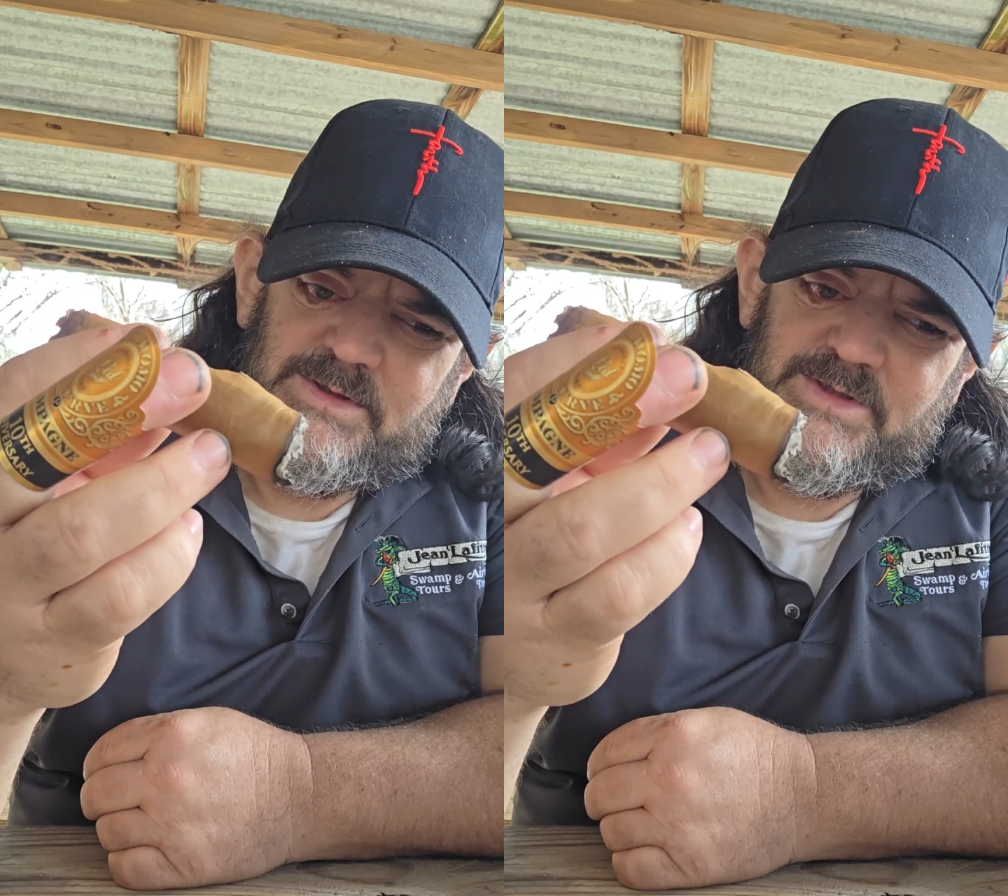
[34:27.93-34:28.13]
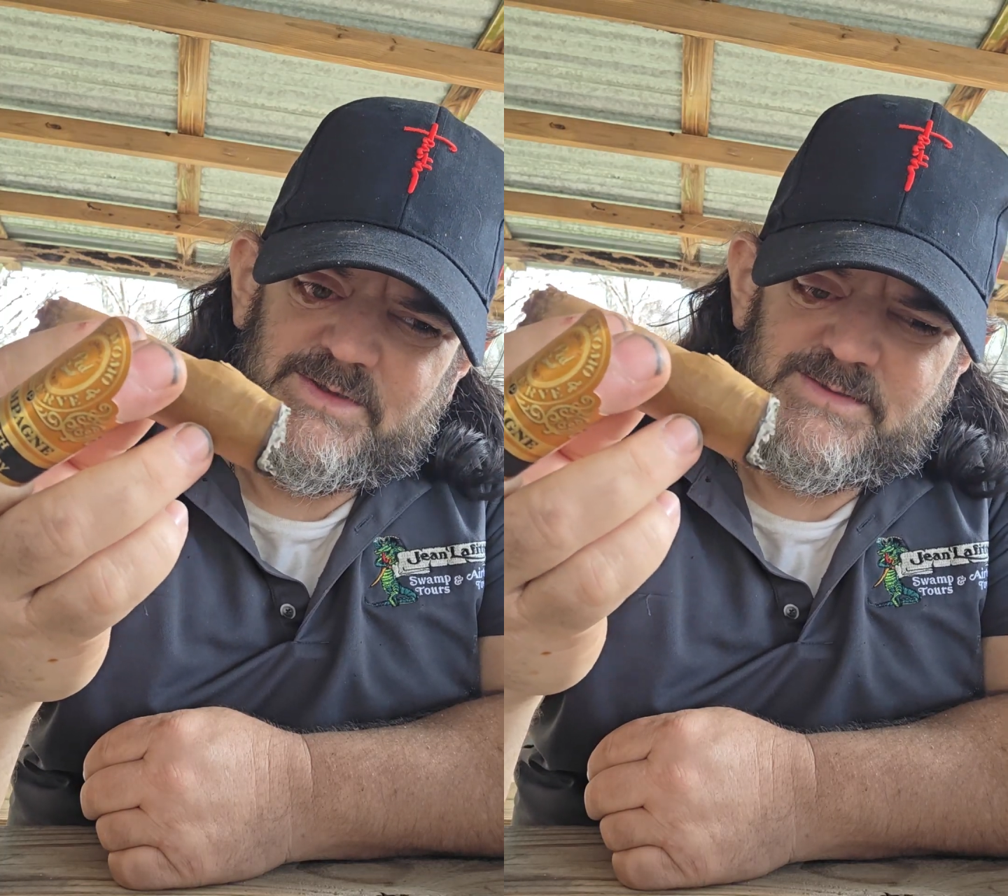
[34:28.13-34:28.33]

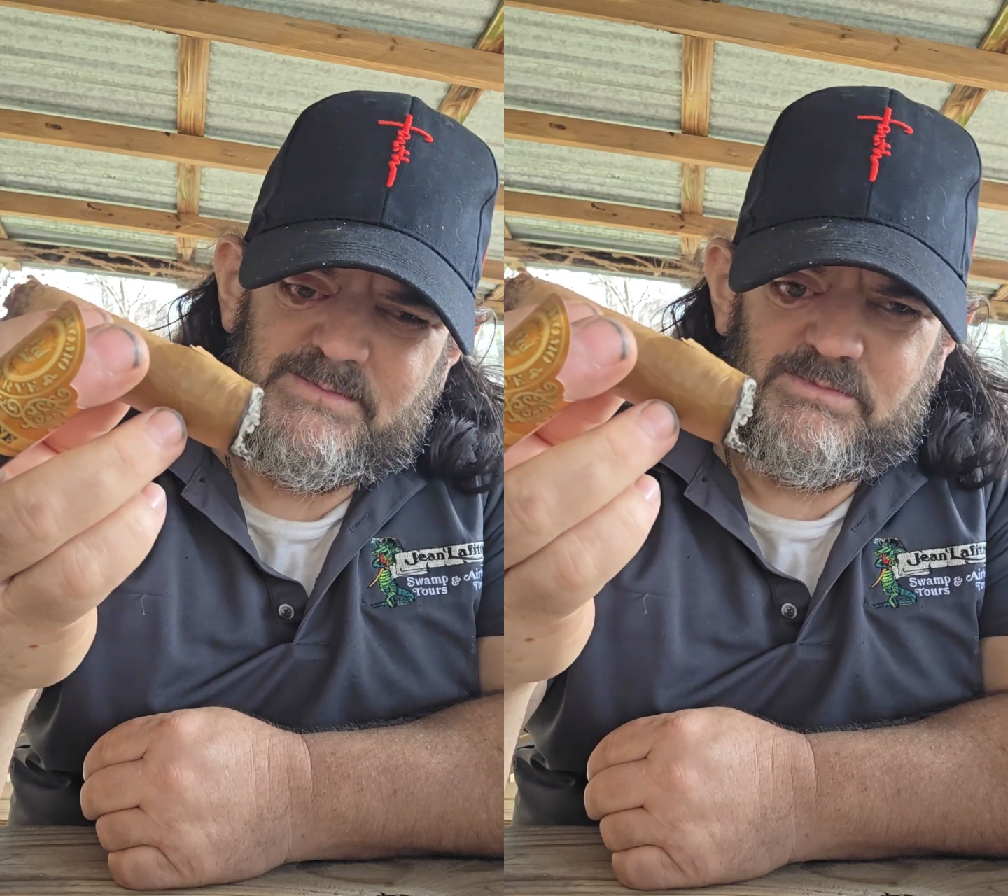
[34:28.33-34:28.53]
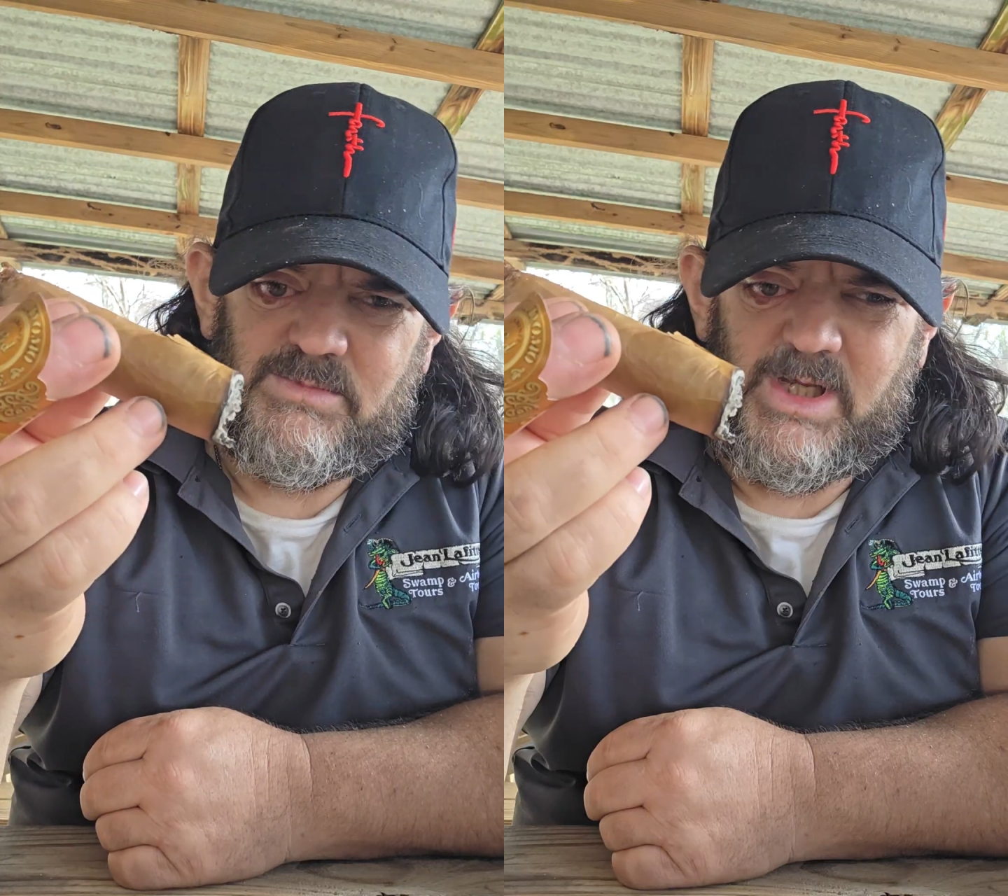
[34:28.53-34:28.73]
Just
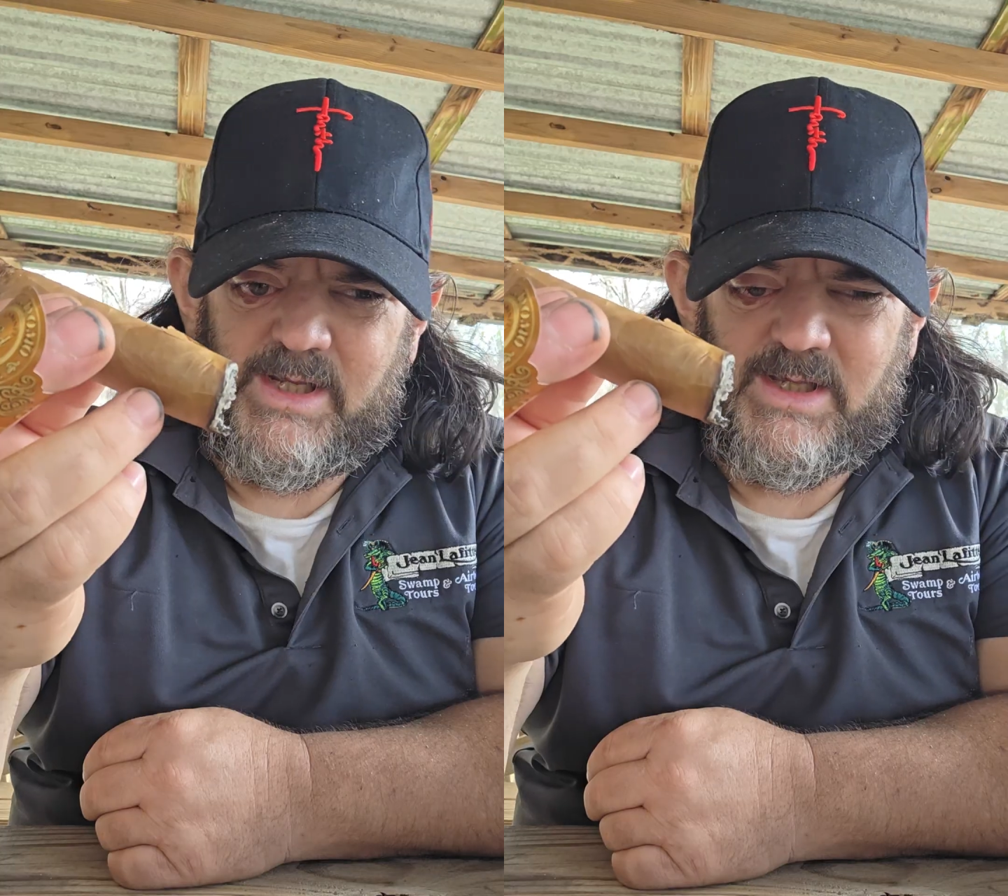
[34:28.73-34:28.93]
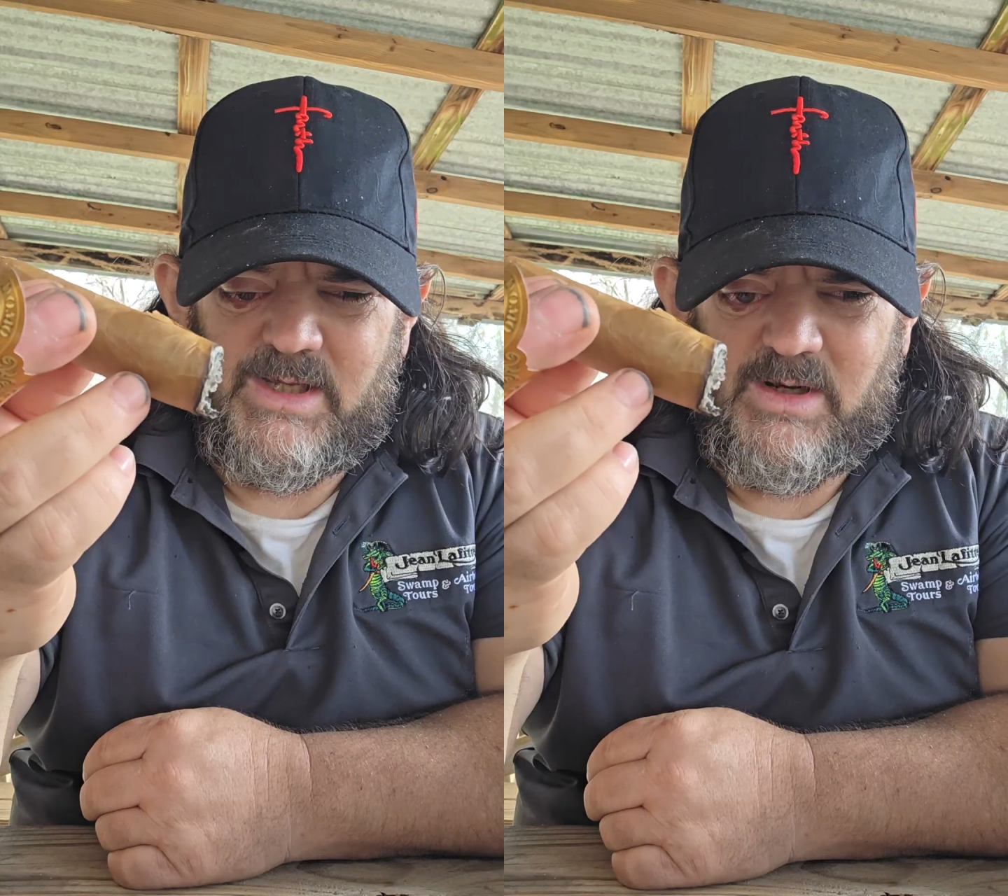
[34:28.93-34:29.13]

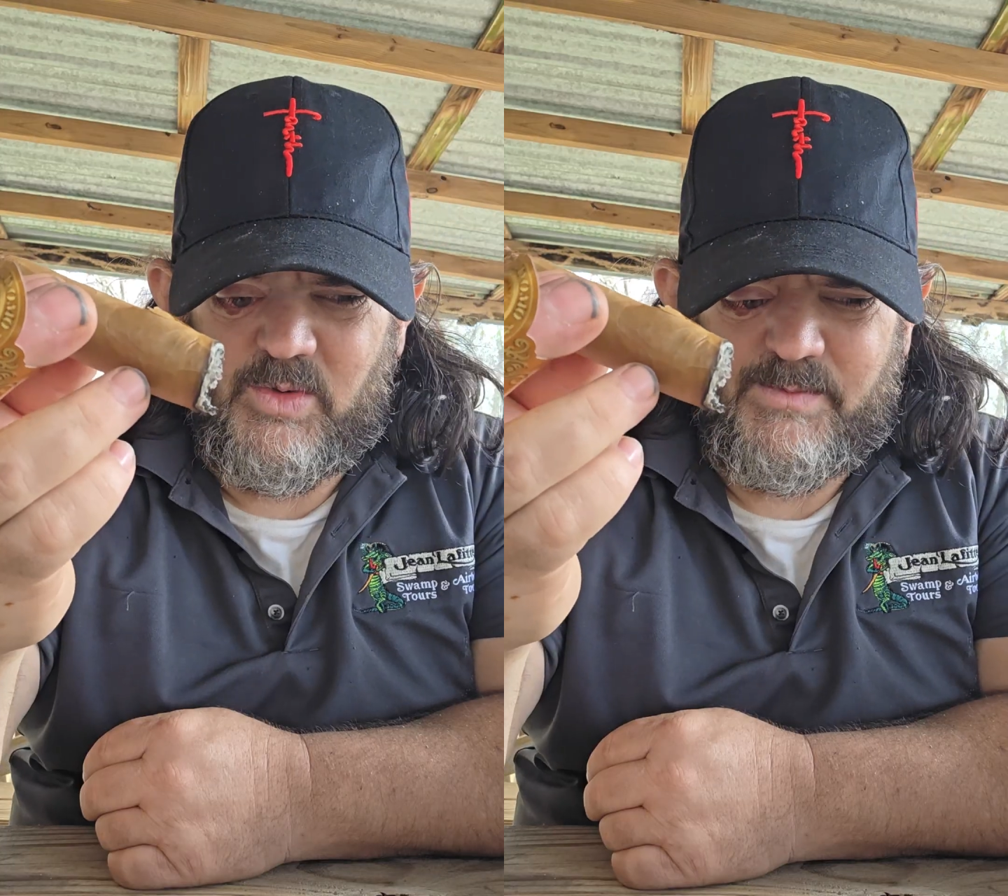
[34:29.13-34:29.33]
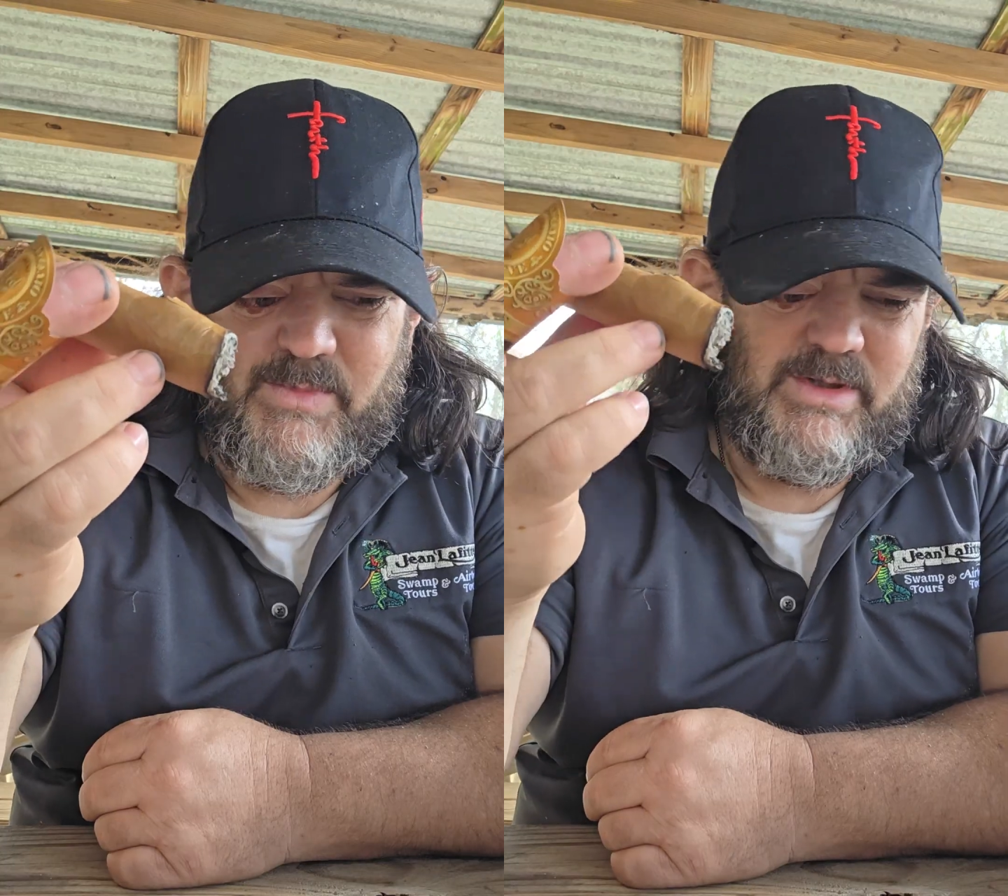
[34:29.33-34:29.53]
hanging there
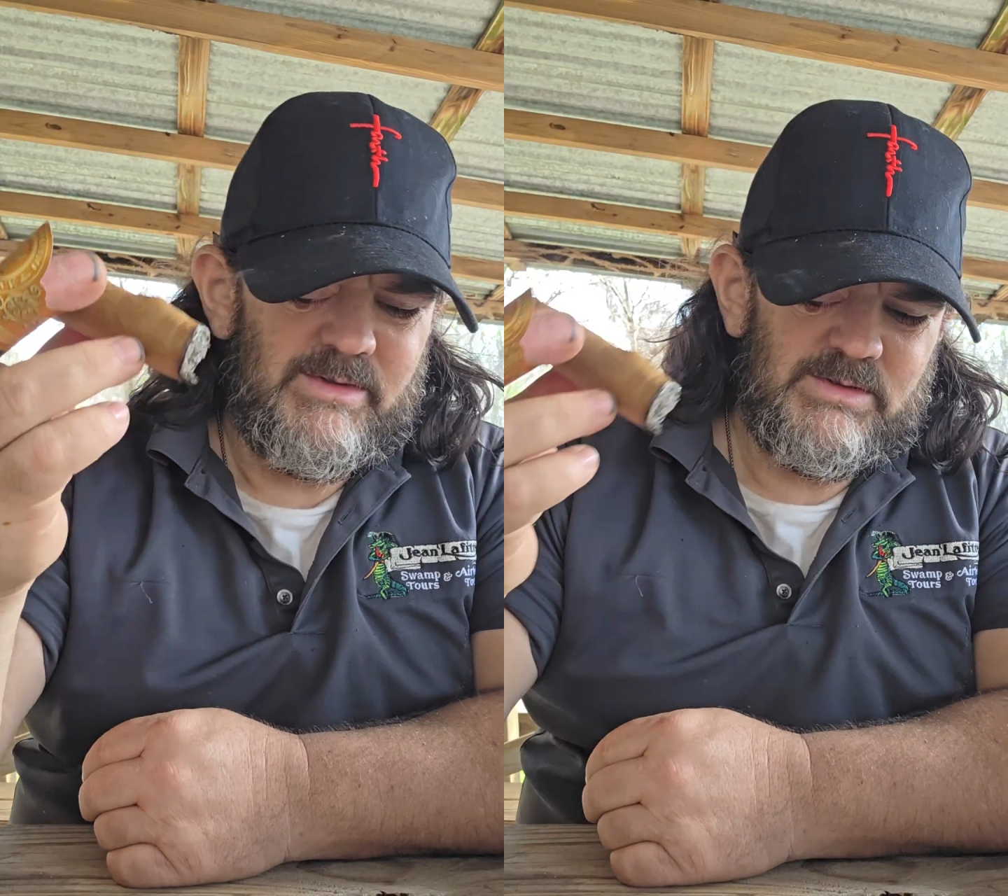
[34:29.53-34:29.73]
with me.